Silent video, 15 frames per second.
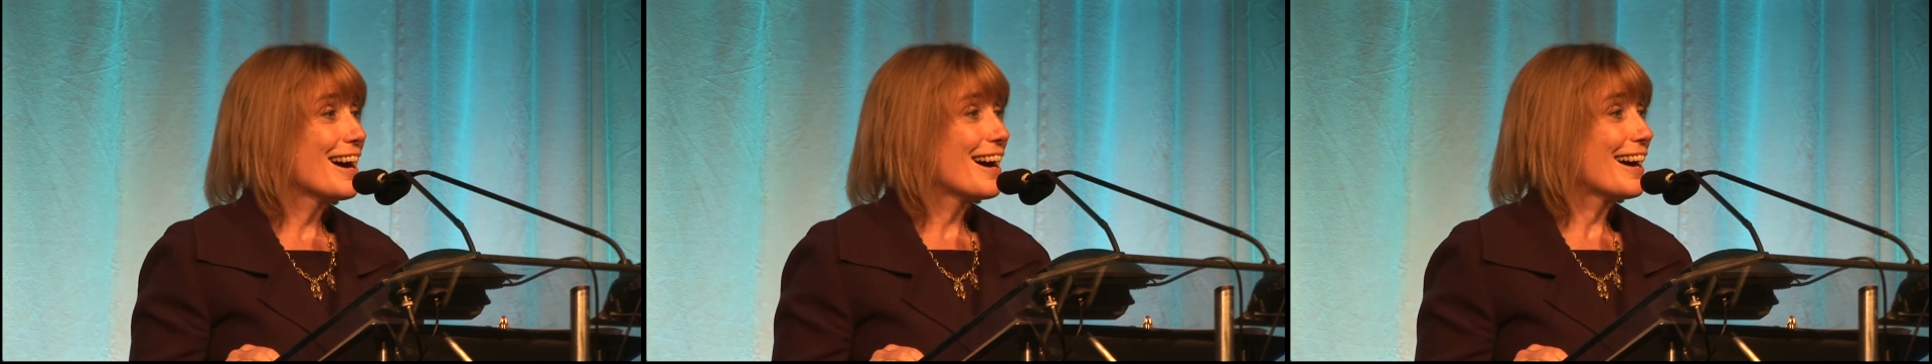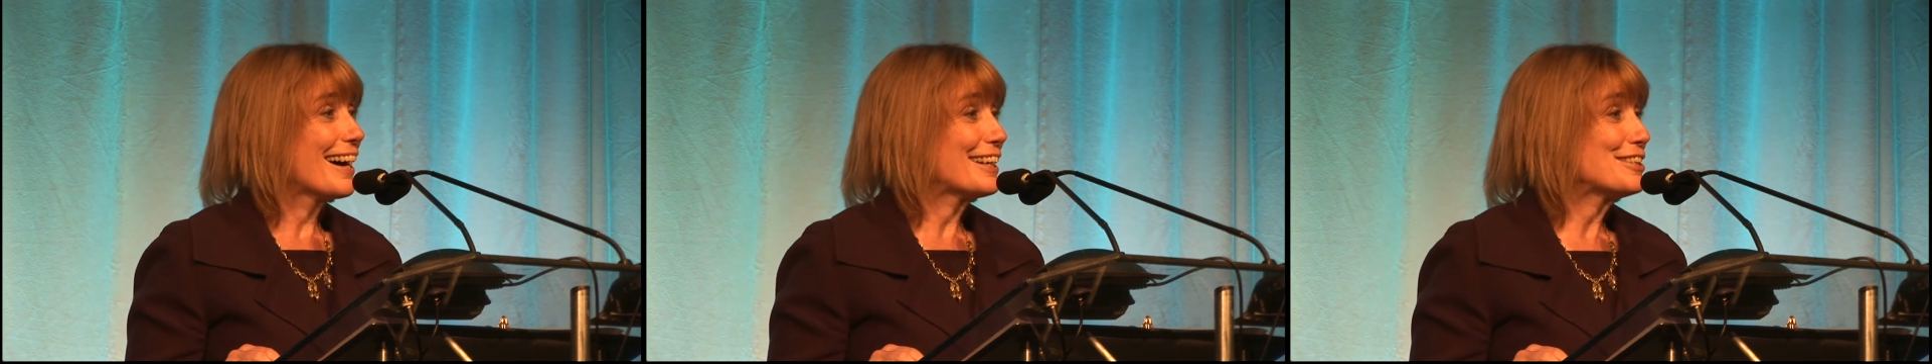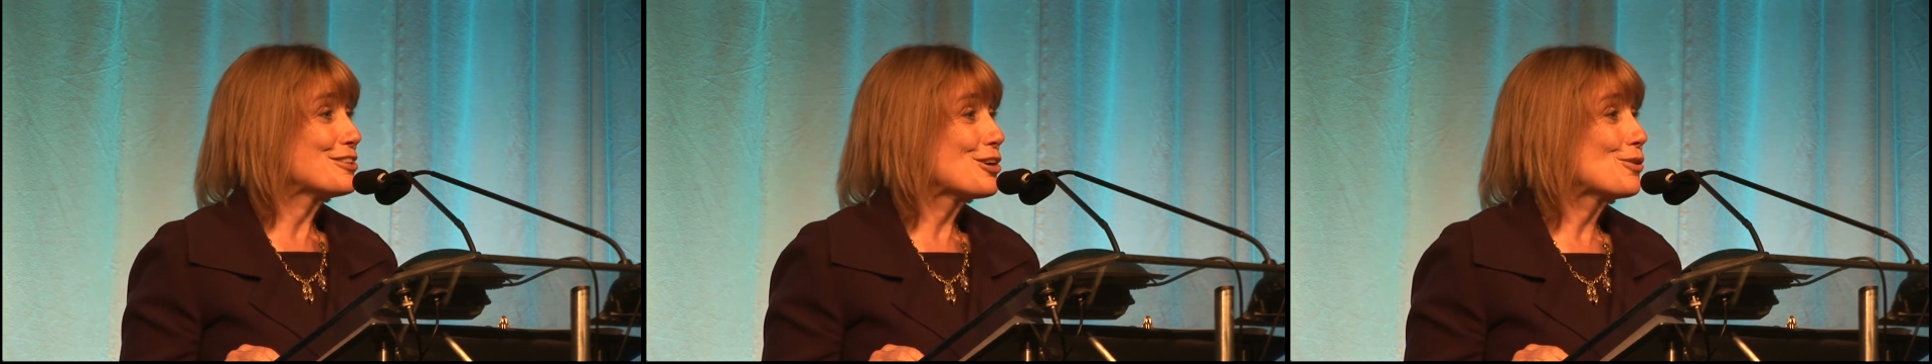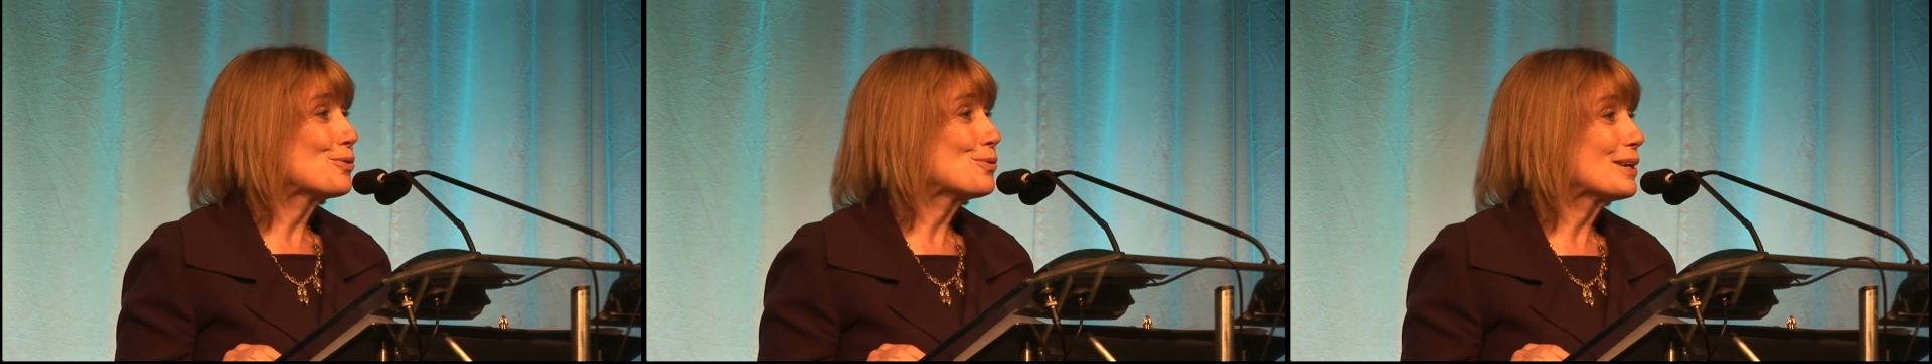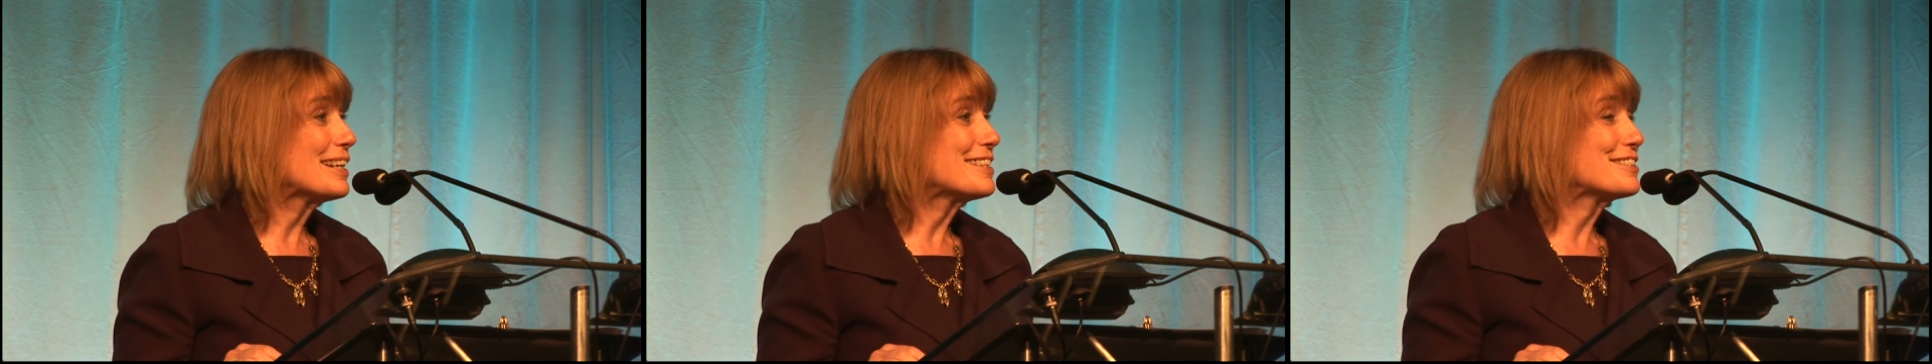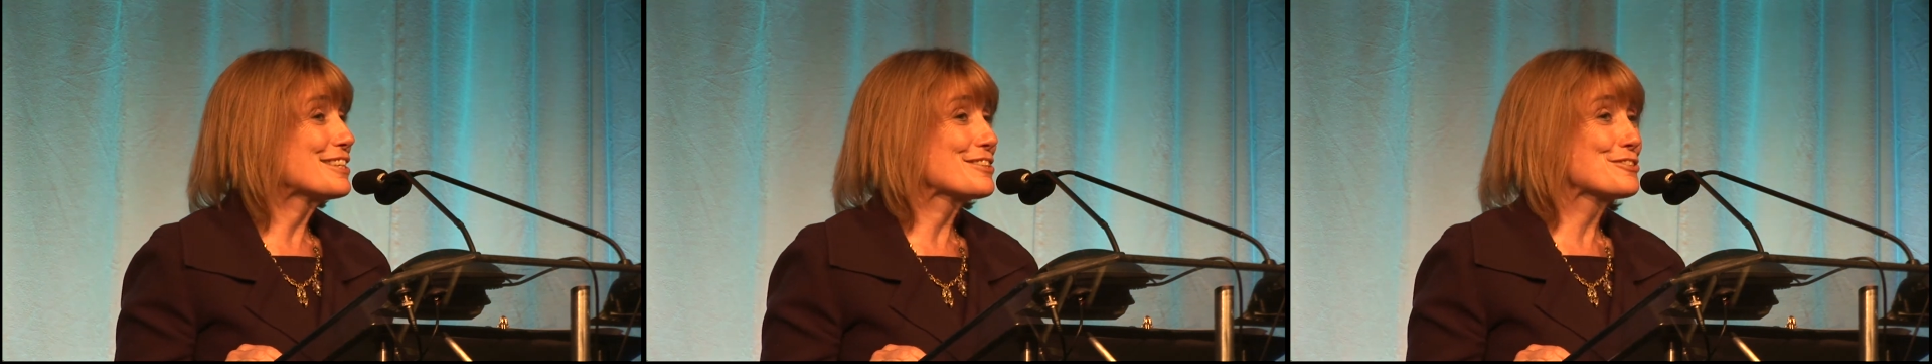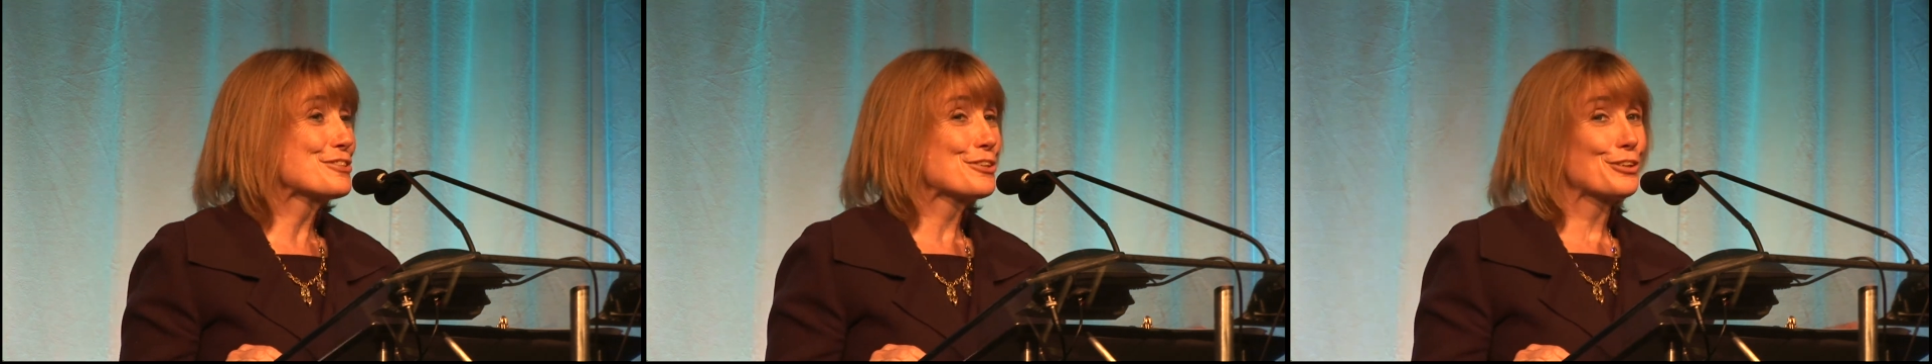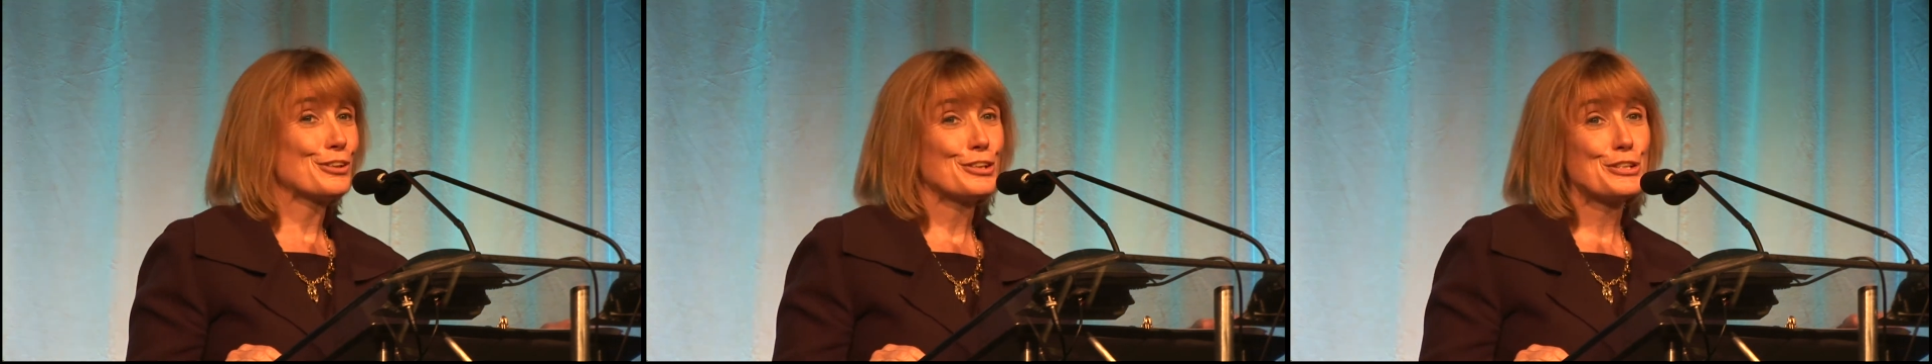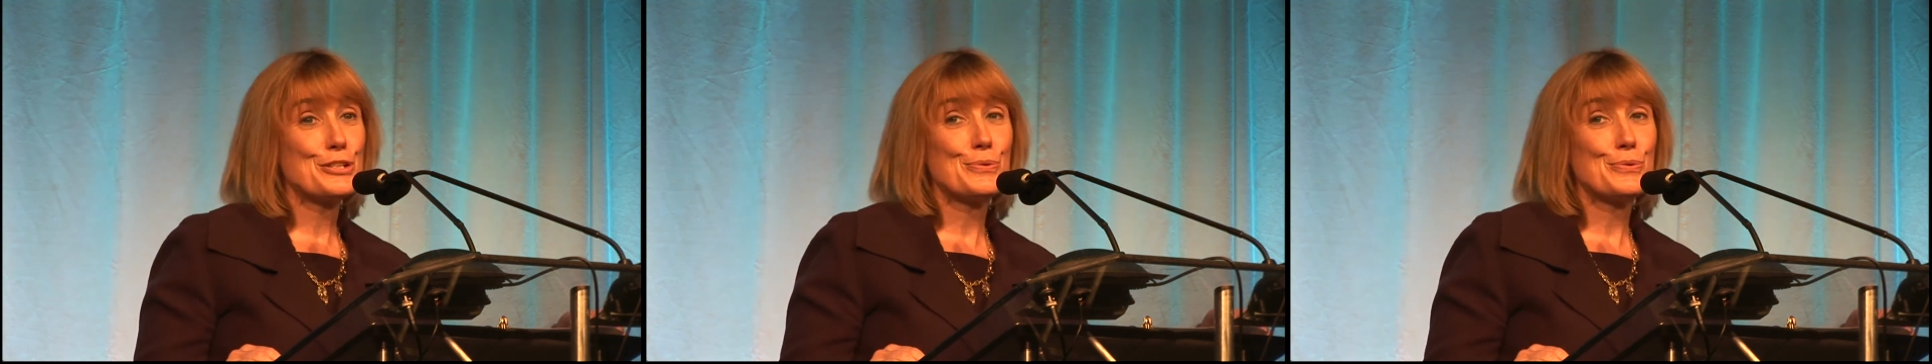I know it doesn't earn